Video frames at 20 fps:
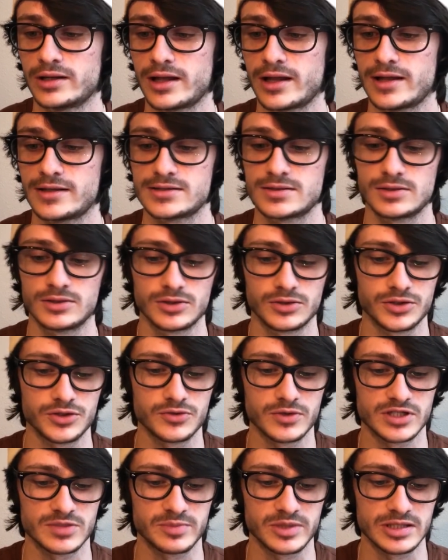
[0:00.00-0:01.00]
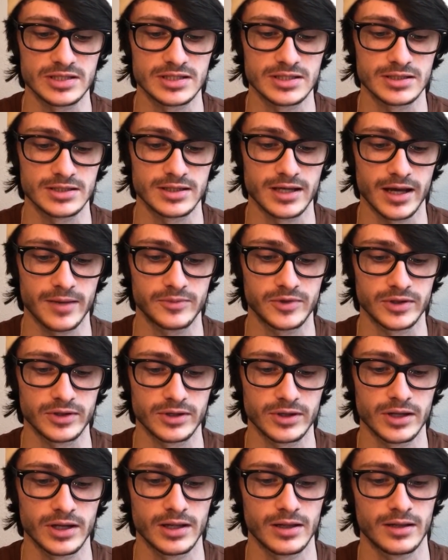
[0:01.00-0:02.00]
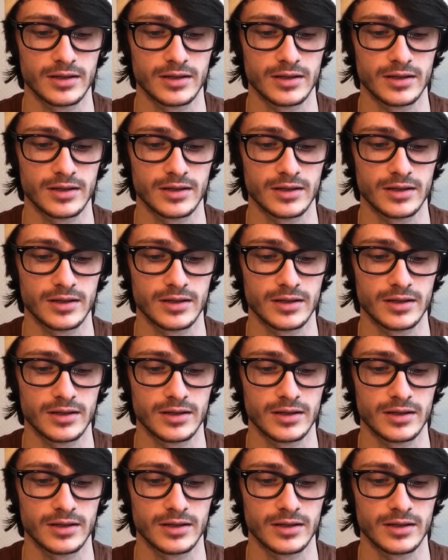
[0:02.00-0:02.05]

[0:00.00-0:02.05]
It has a little USB-C adapter.